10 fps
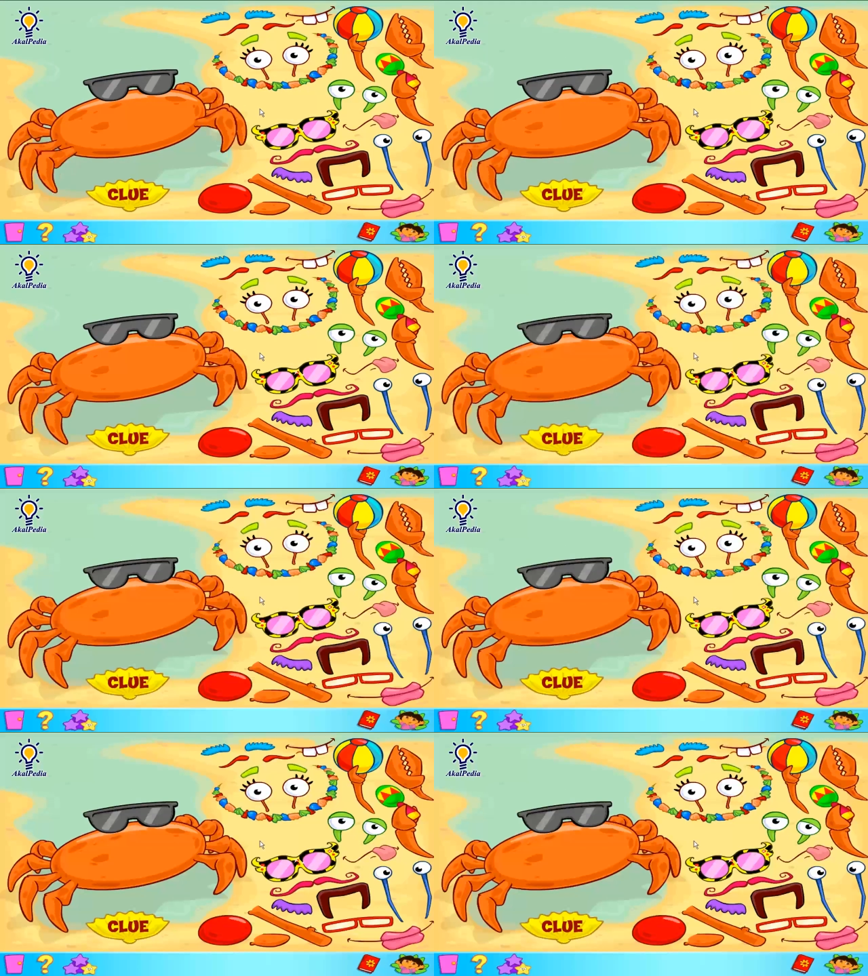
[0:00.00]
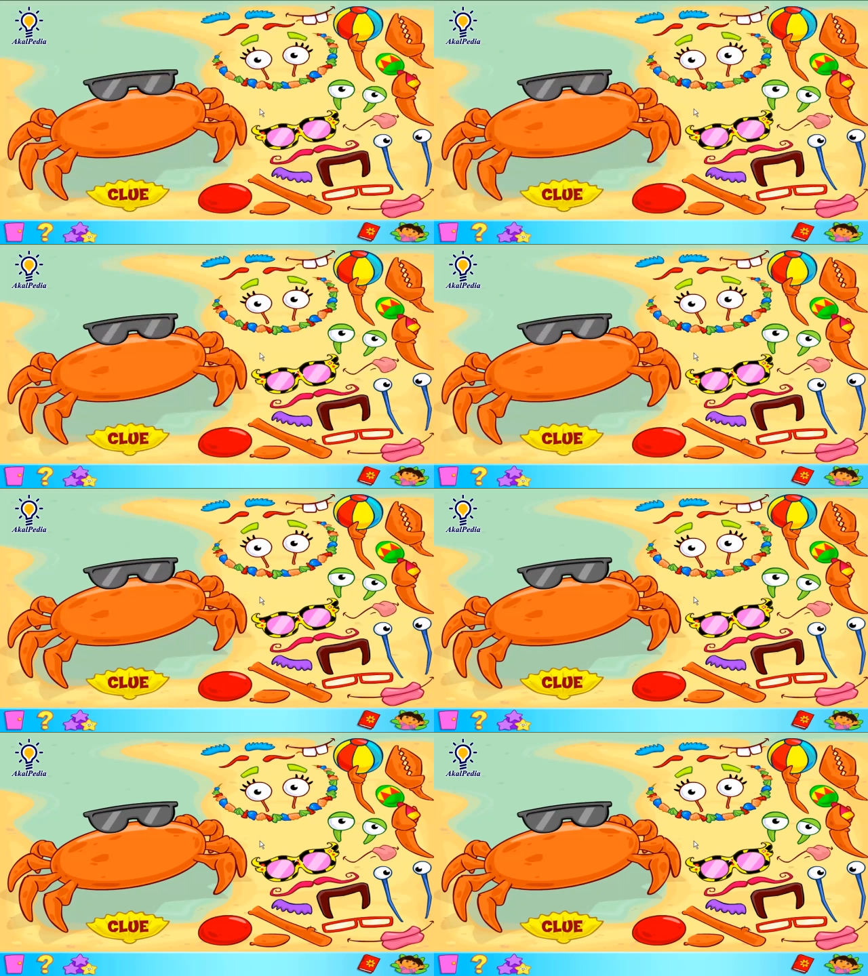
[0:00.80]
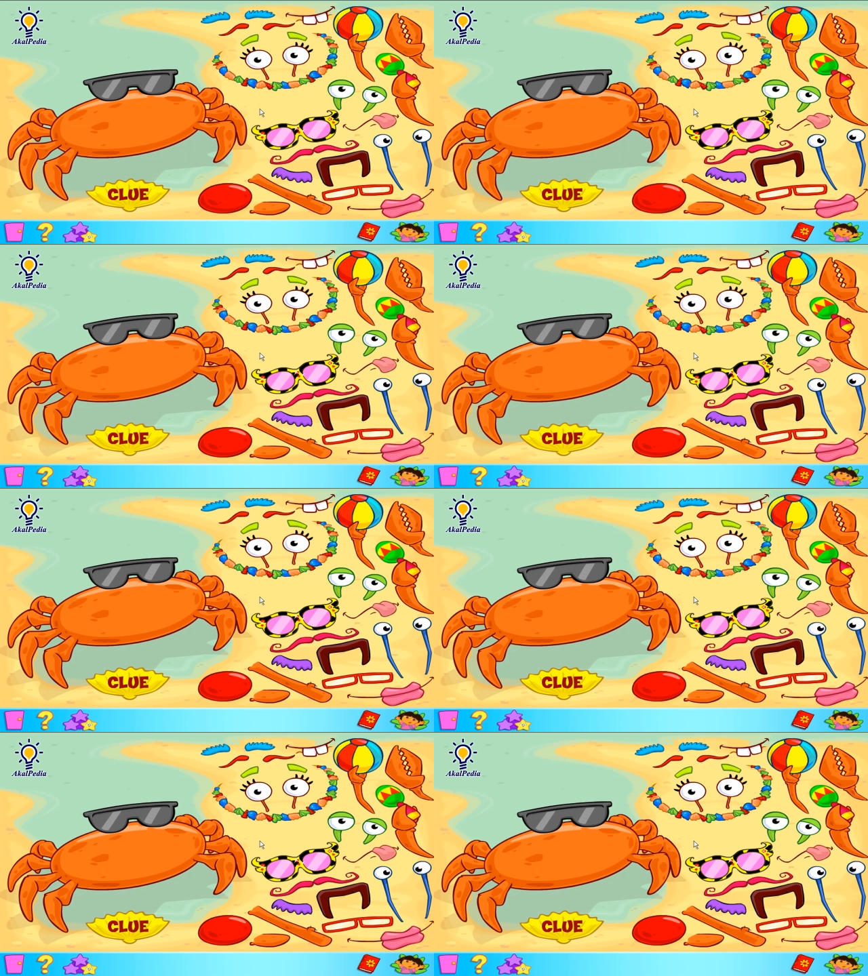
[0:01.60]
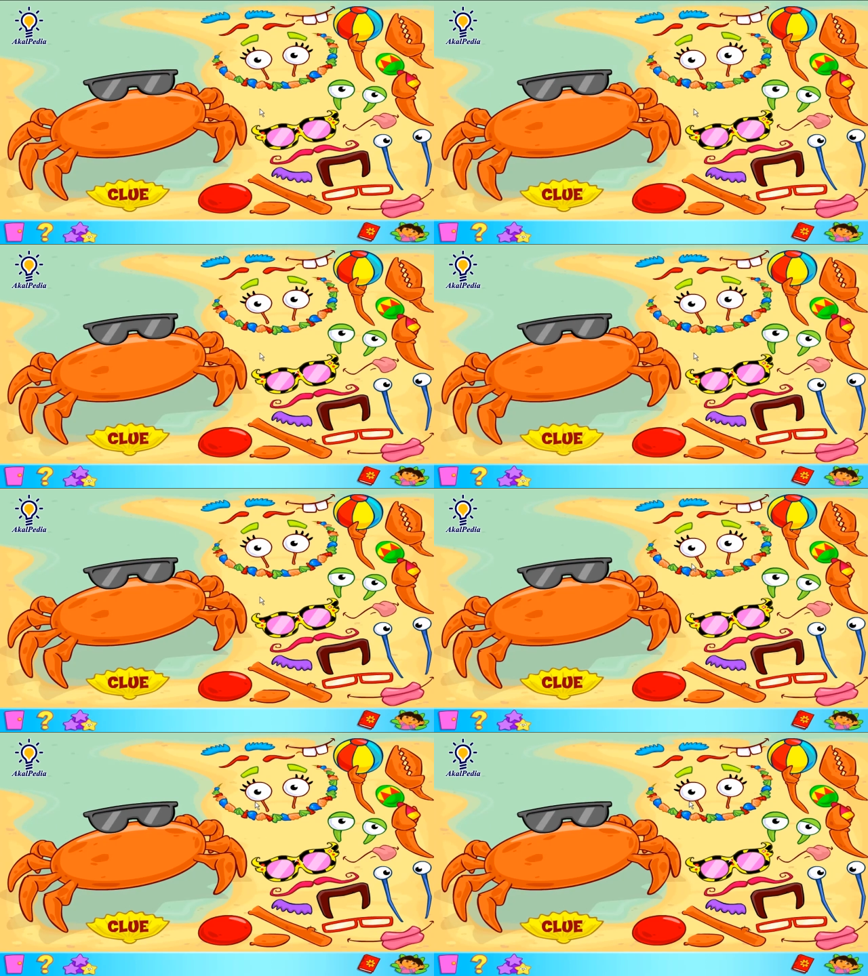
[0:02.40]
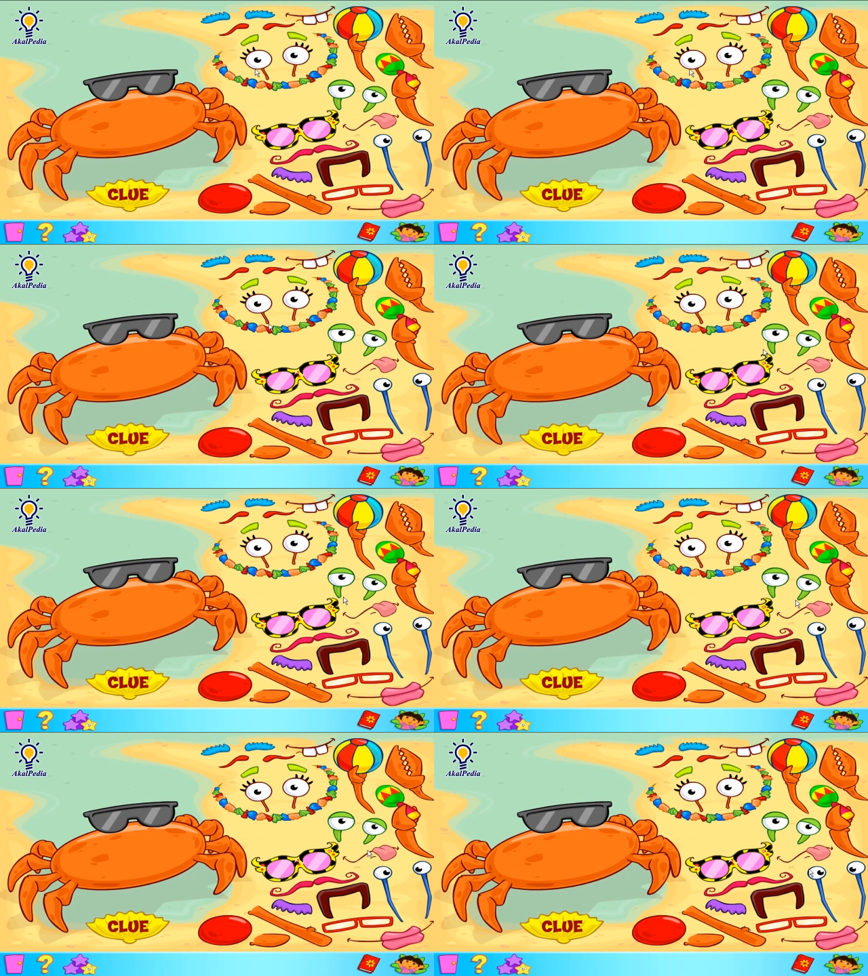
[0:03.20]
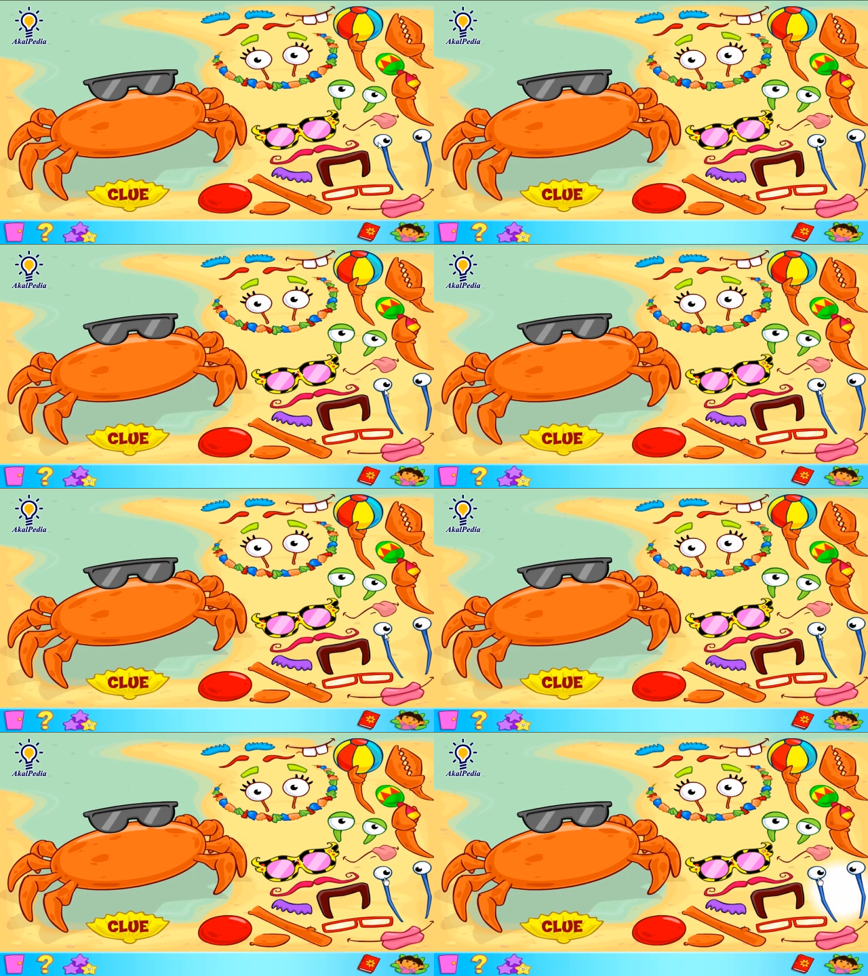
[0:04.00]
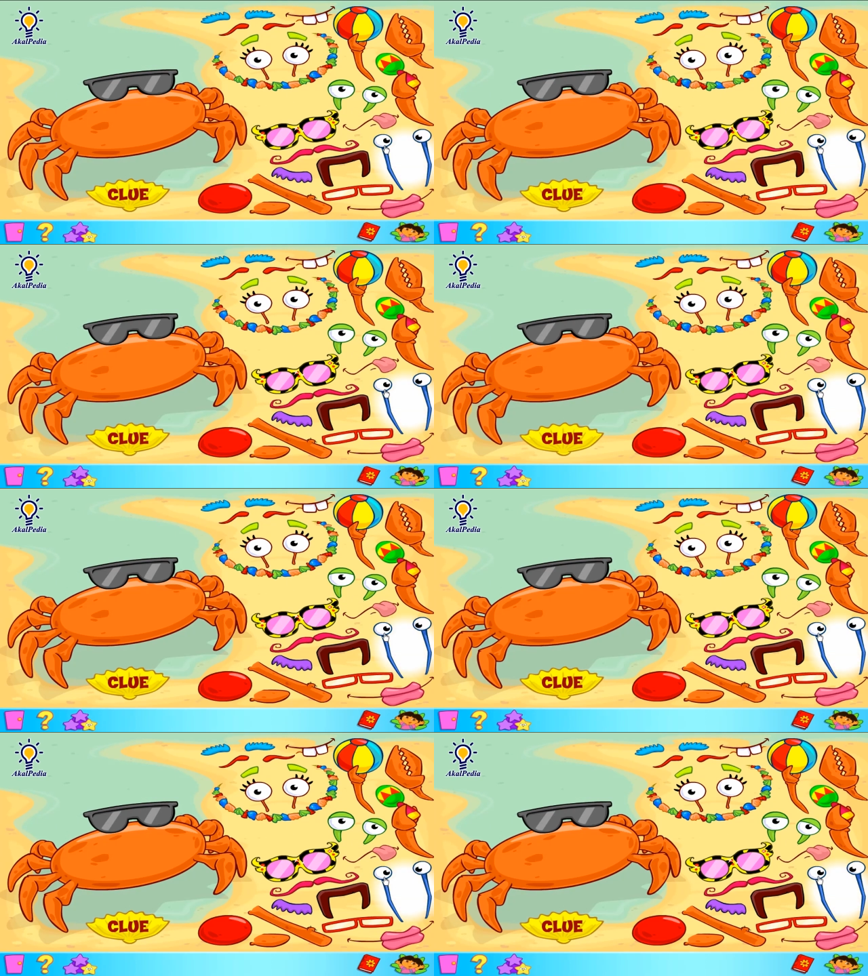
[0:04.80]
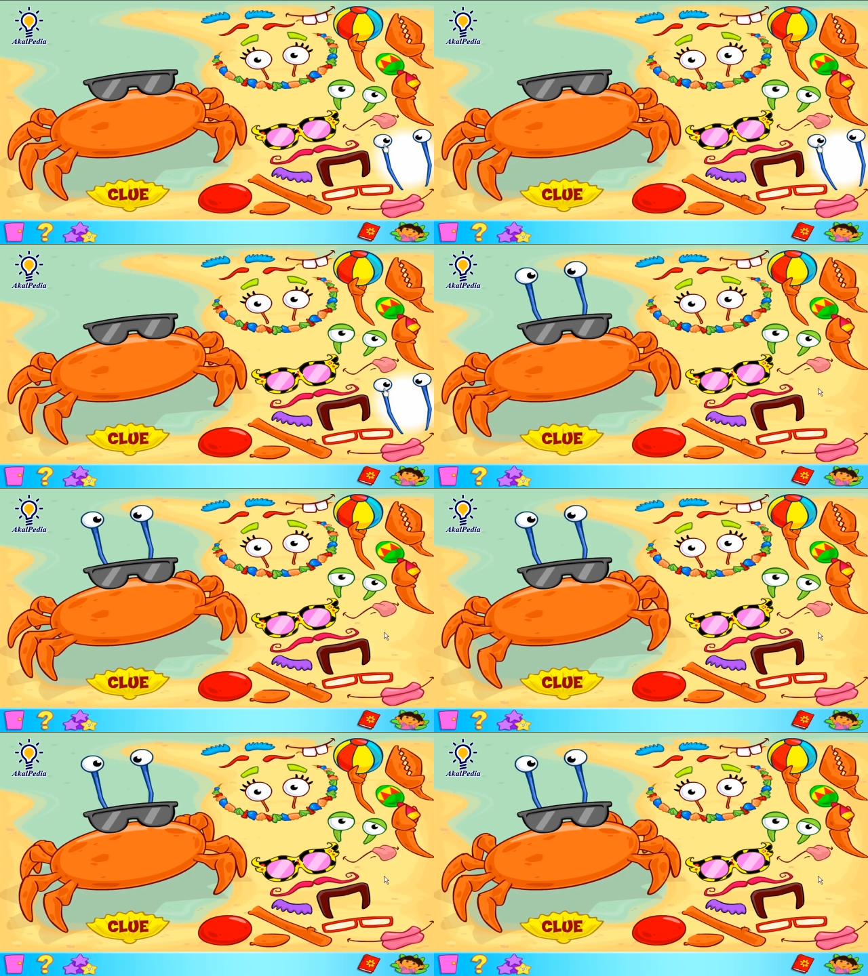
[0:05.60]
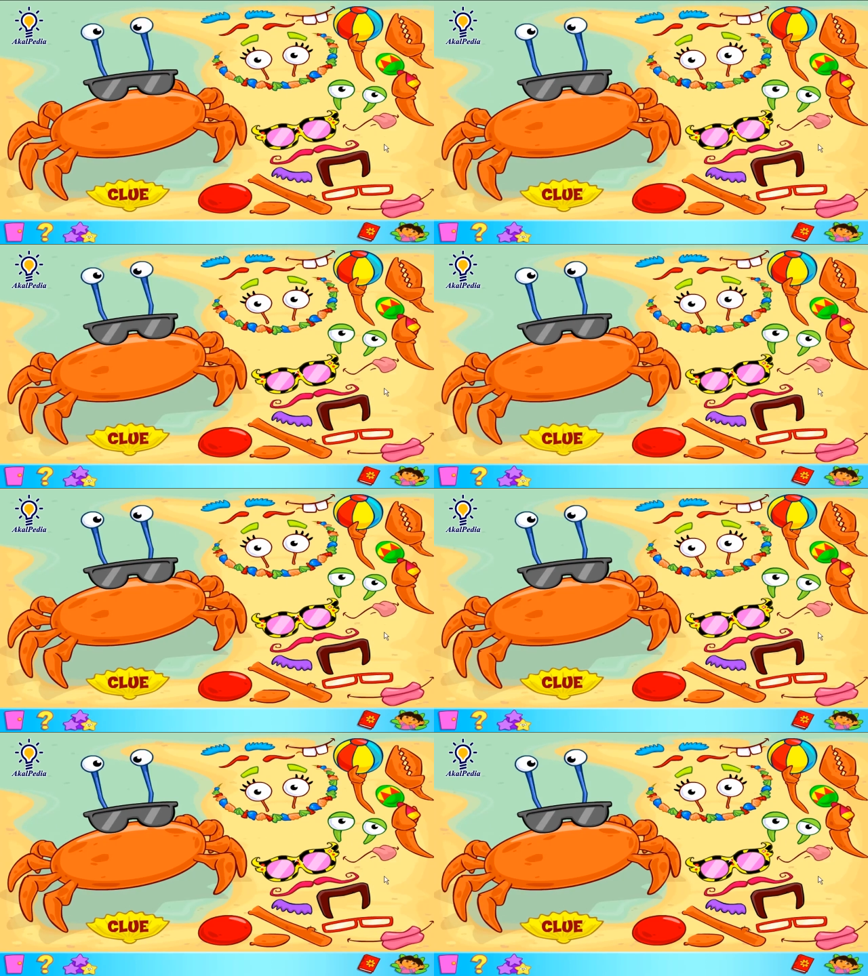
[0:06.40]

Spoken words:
No face is visible, so there are no lips to read.